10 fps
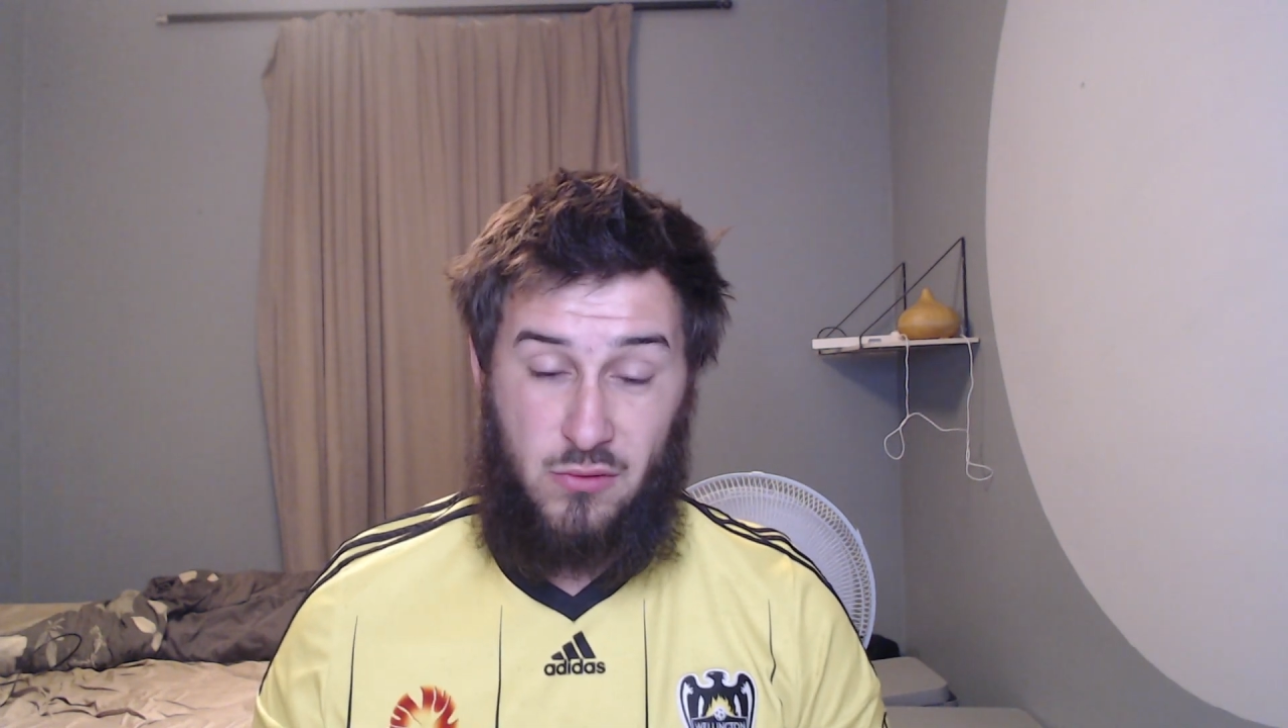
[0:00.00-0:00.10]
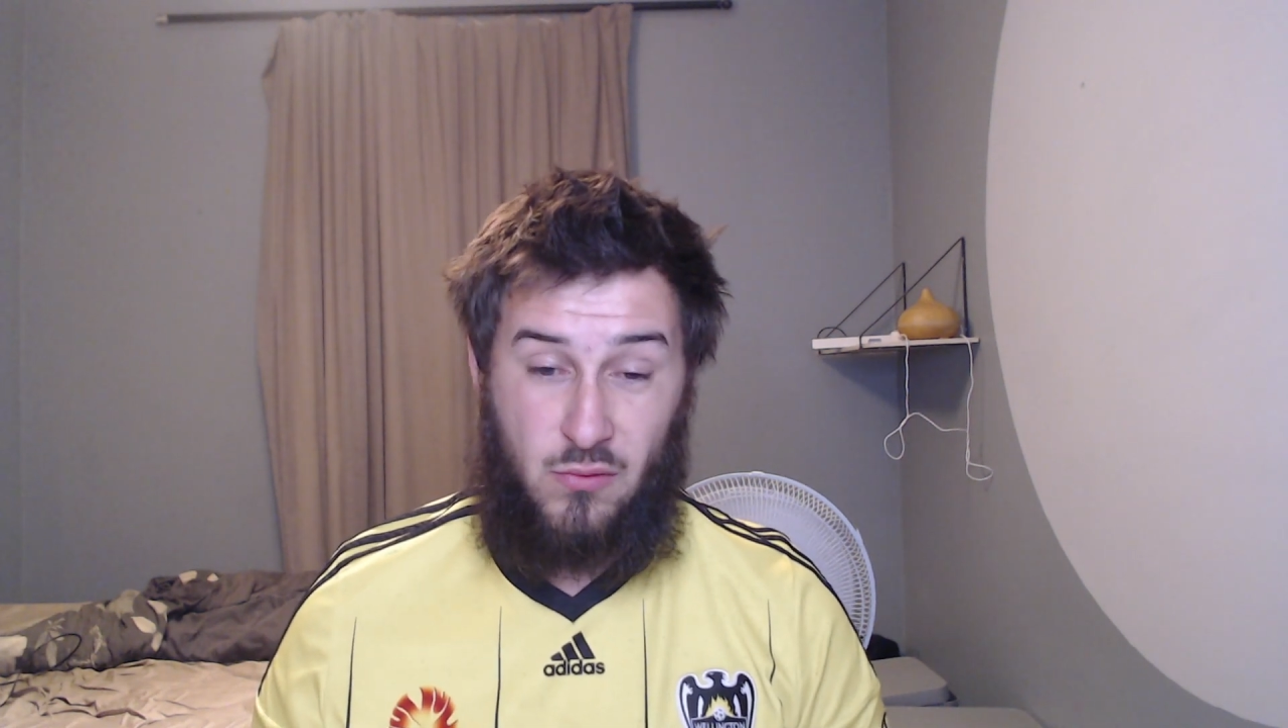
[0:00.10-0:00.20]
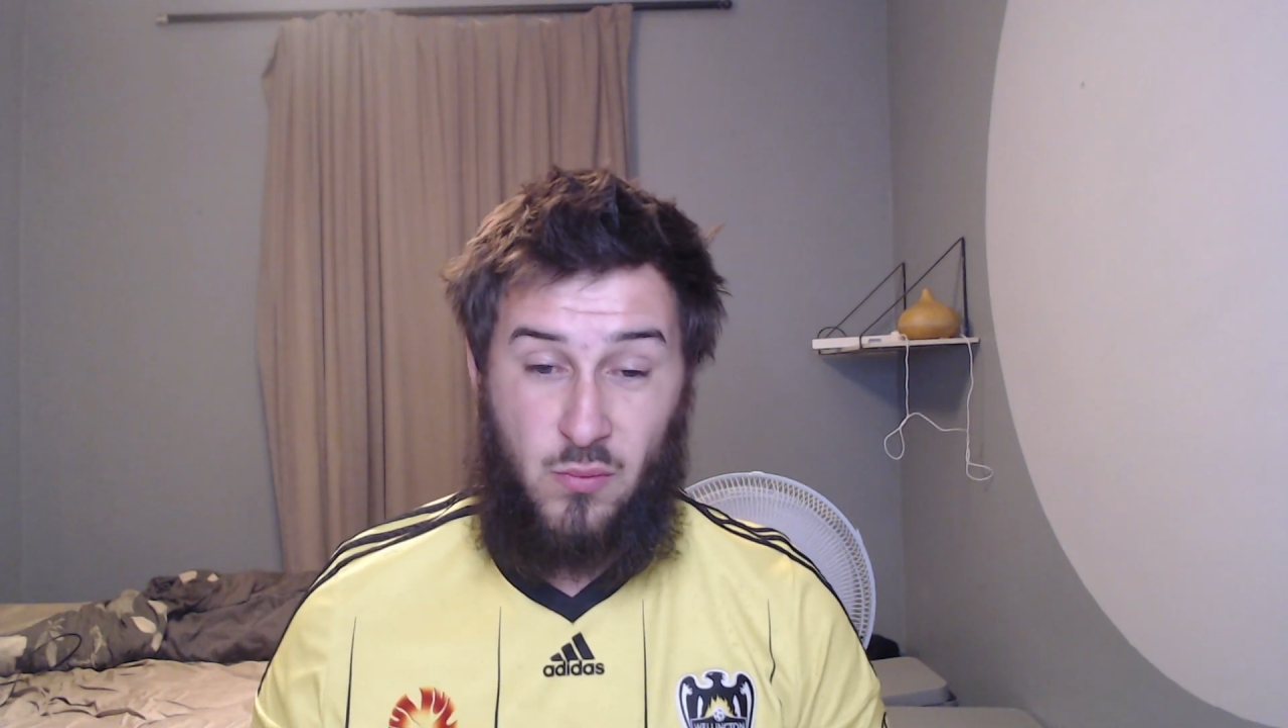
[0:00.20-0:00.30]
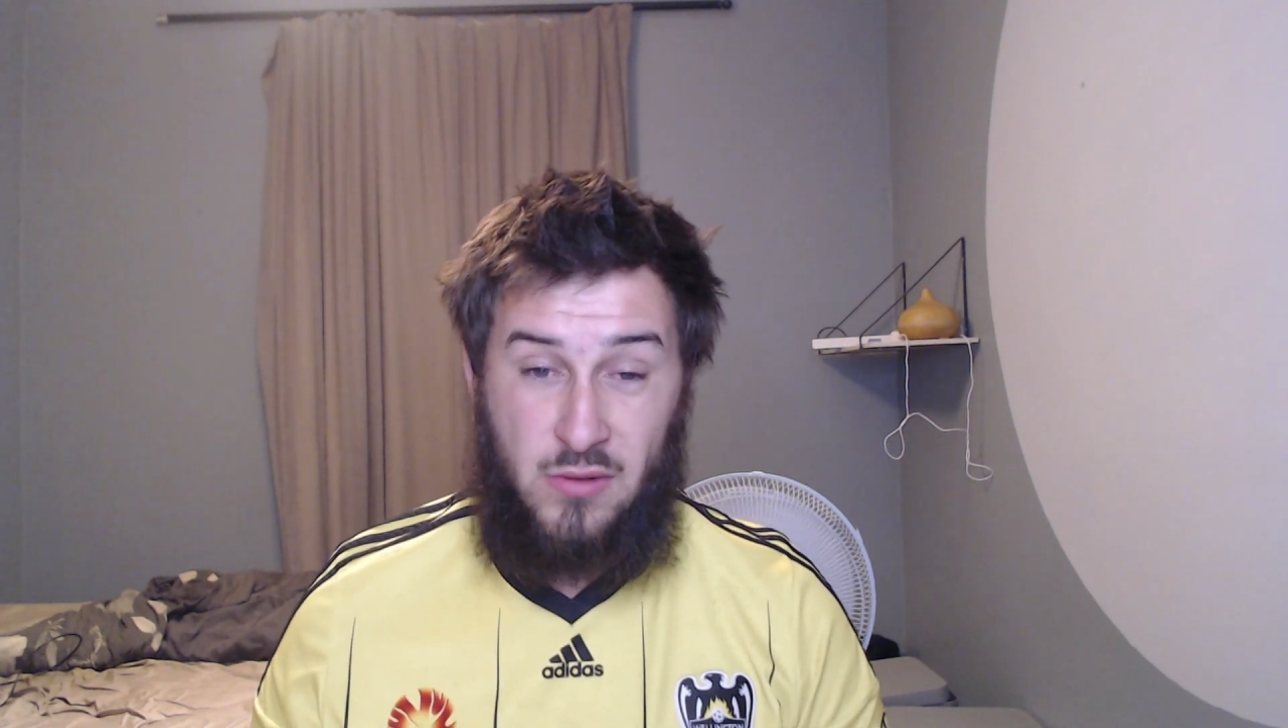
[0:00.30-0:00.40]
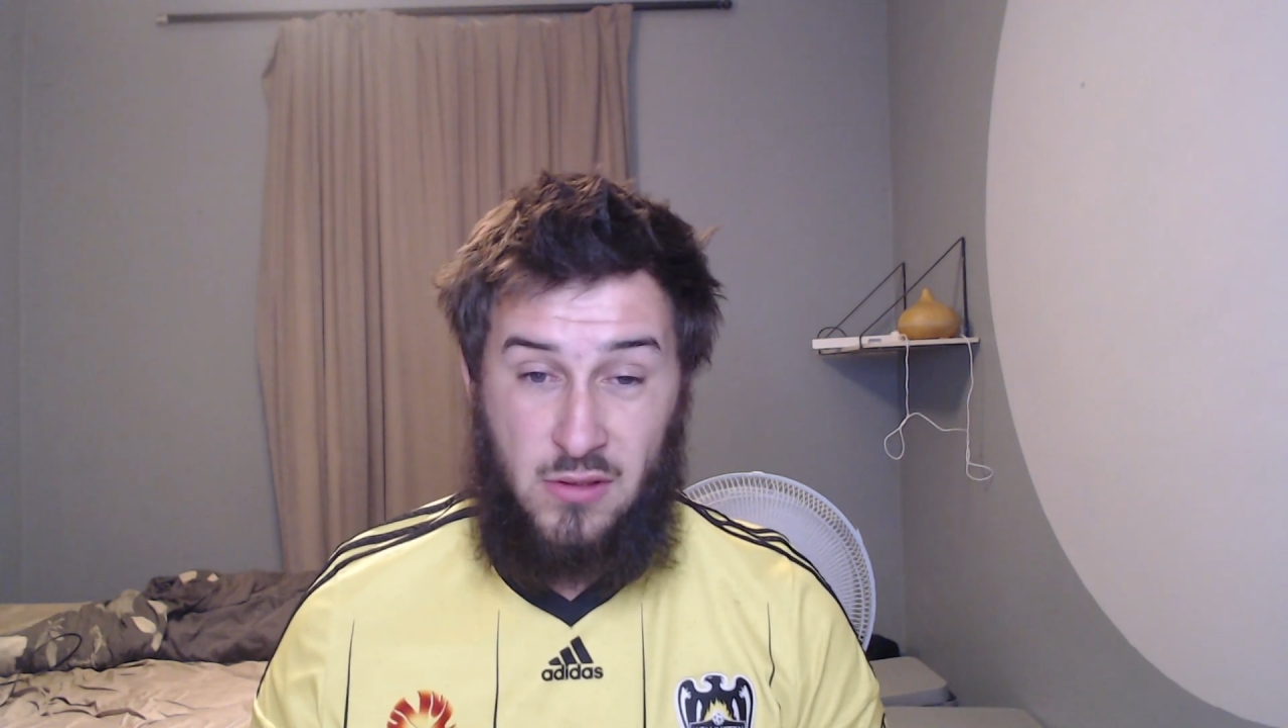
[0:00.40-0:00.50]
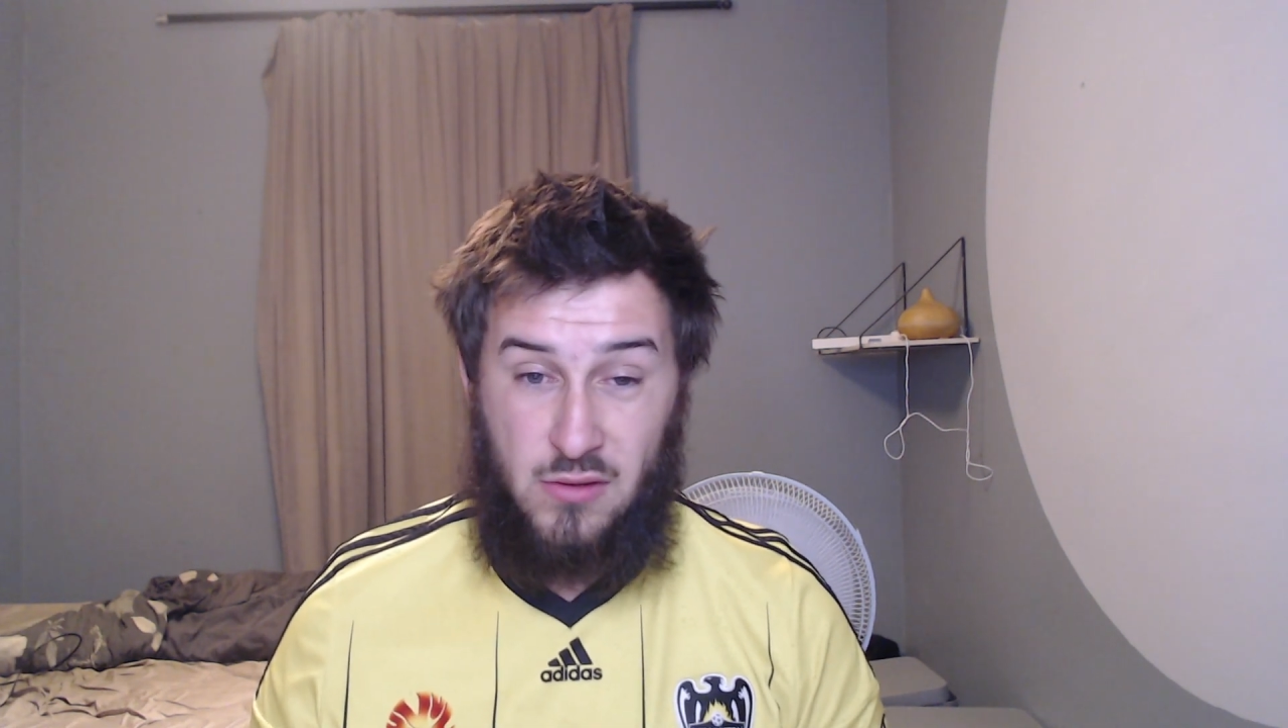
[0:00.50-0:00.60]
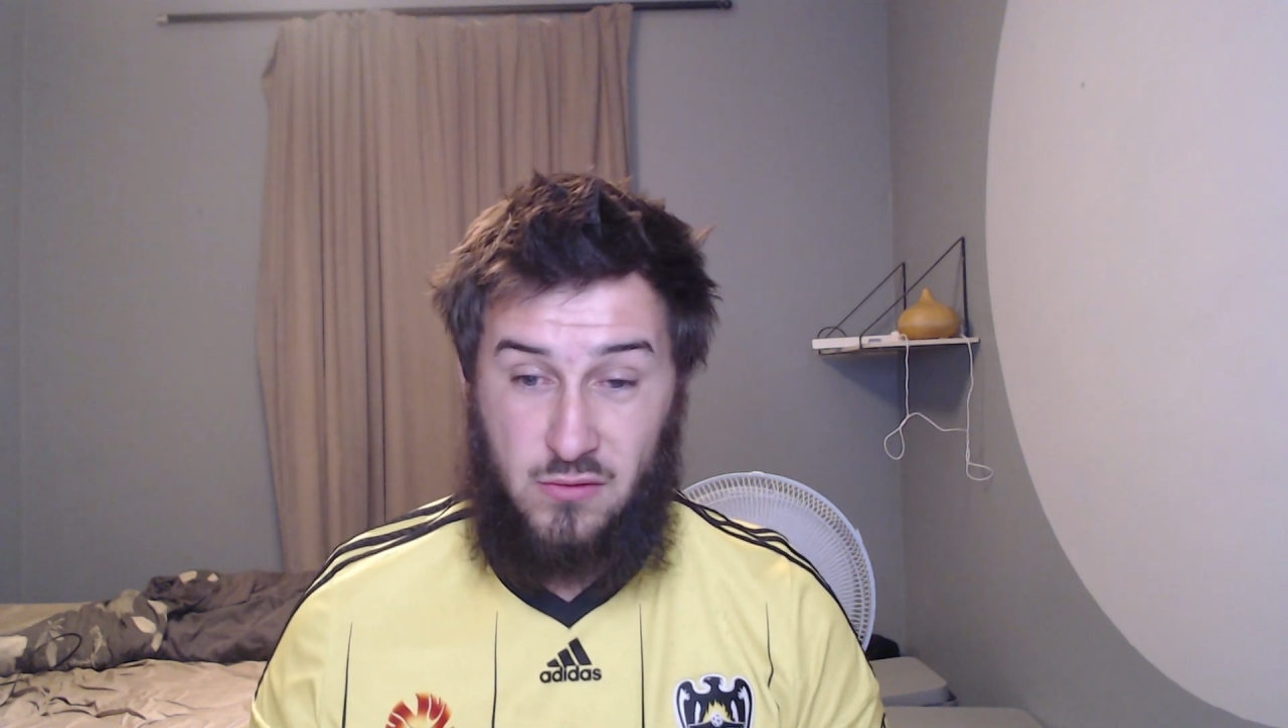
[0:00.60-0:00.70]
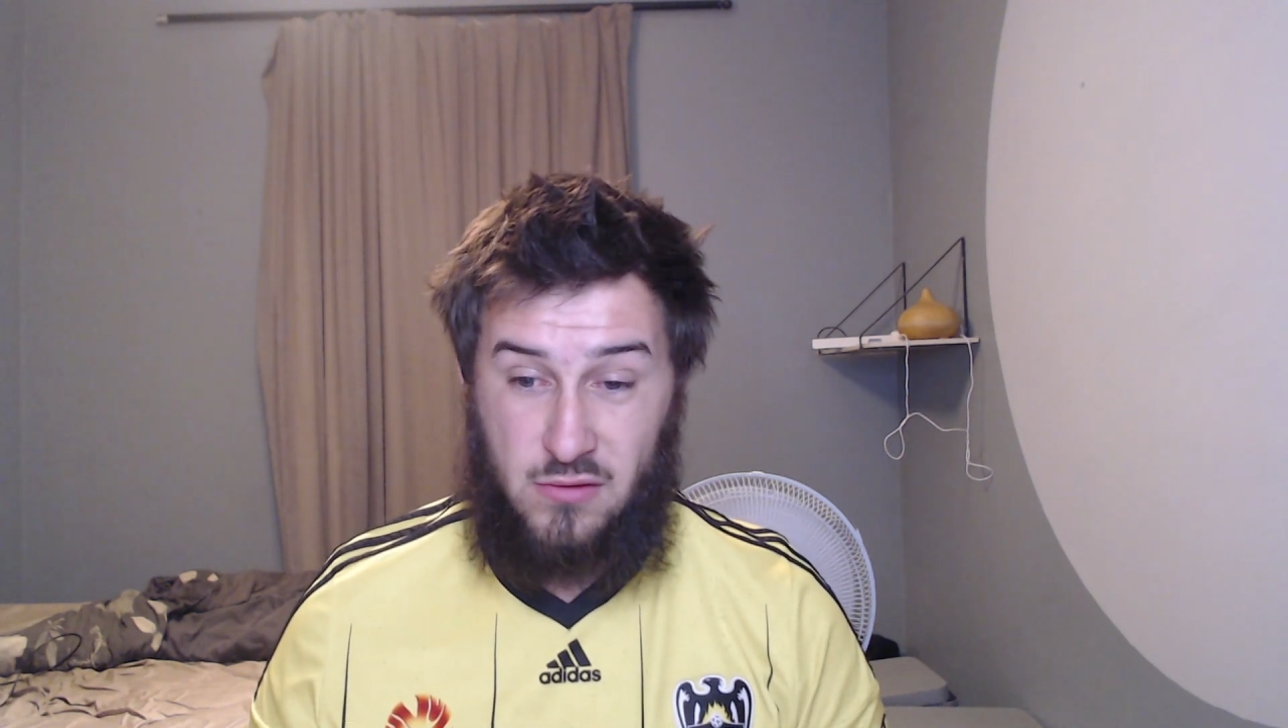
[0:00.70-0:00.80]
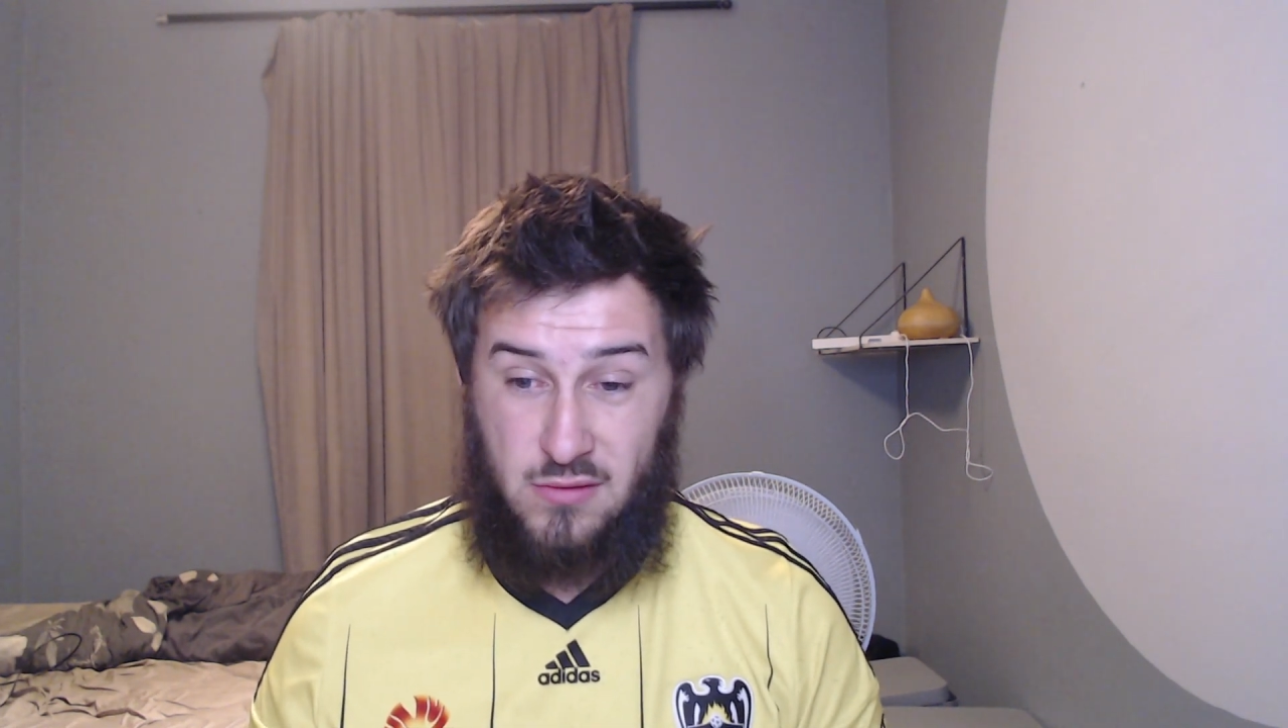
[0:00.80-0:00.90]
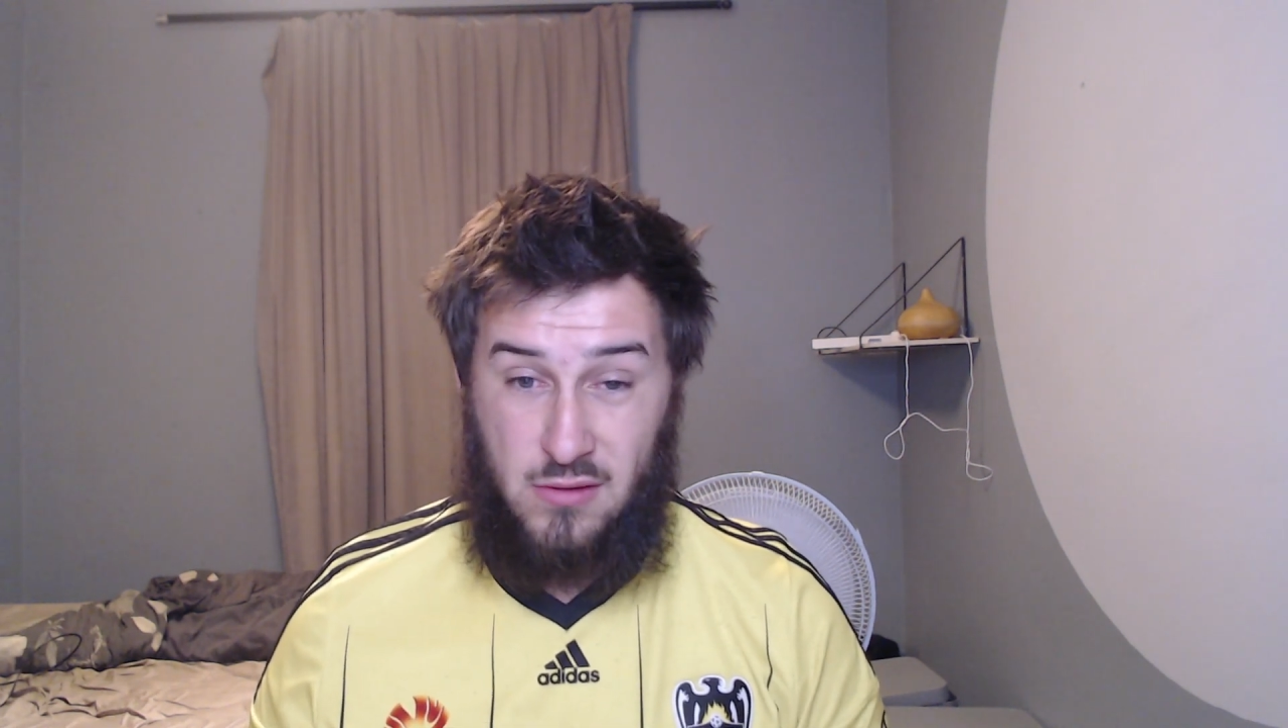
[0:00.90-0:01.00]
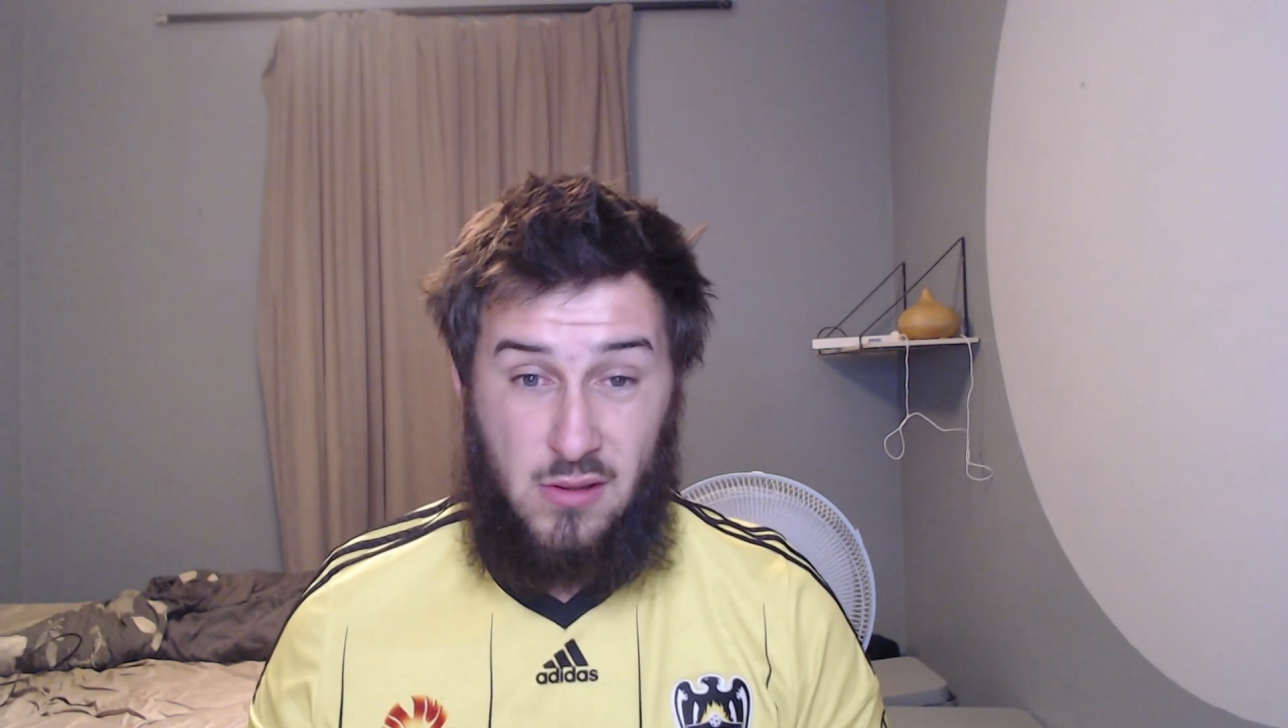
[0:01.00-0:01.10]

through windows.